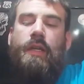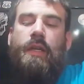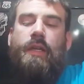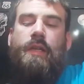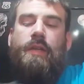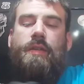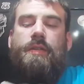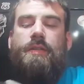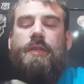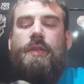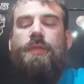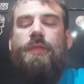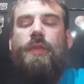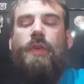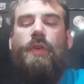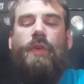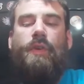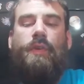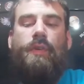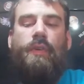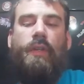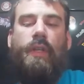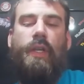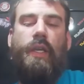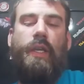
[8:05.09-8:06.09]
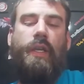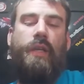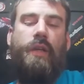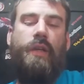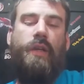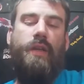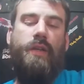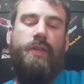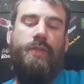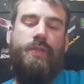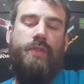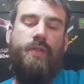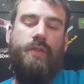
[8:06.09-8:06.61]
because I've heard
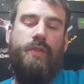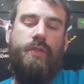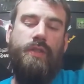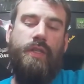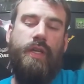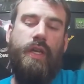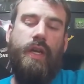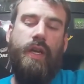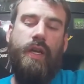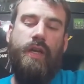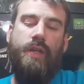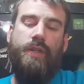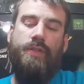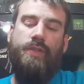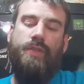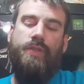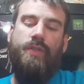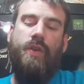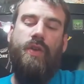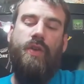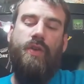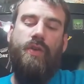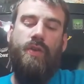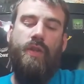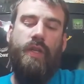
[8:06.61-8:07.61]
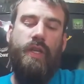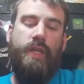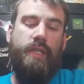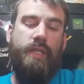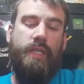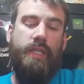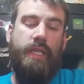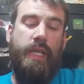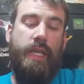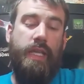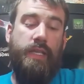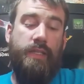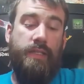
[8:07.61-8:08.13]
that certain tires aren't
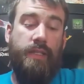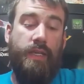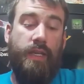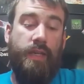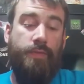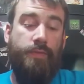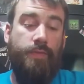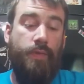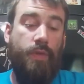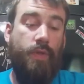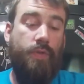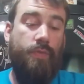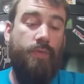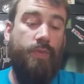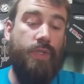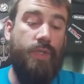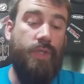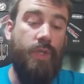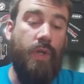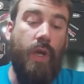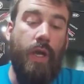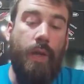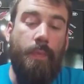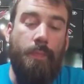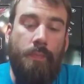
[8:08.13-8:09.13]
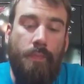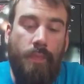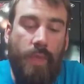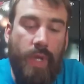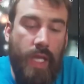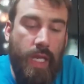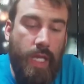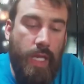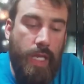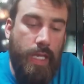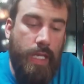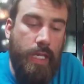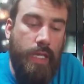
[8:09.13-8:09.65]
liking the anti-foams, so I
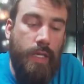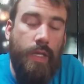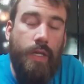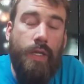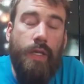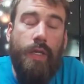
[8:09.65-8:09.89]
may